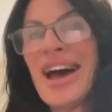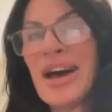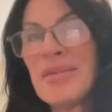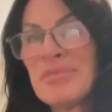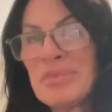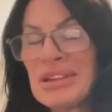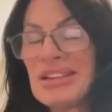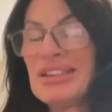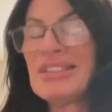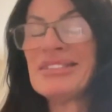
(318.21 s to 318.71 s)
I
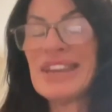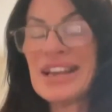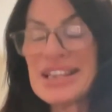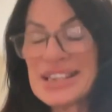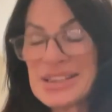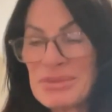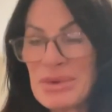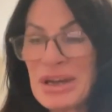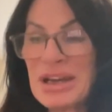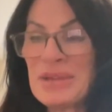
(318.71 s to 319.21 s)
believe
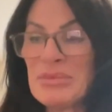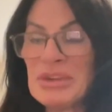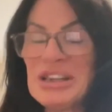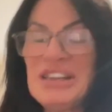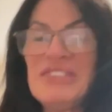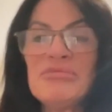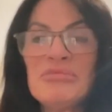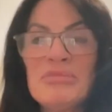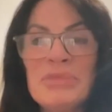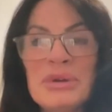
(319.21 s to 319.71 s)
that's what I
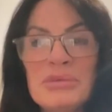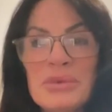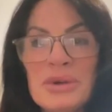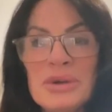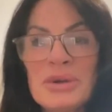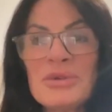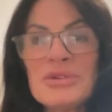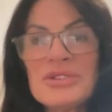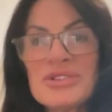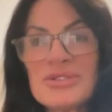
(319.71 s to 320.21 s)
believe, but
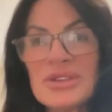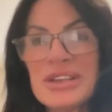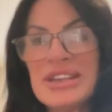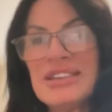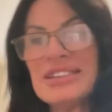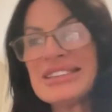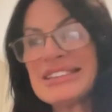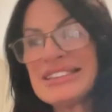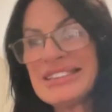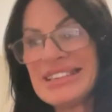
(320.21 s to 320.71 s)
we're also
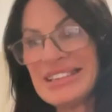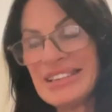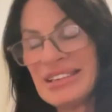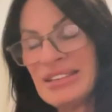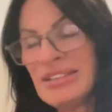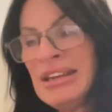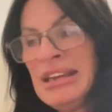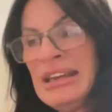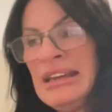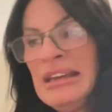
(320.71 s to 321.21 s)
here
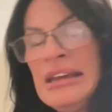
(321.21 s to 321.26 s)
to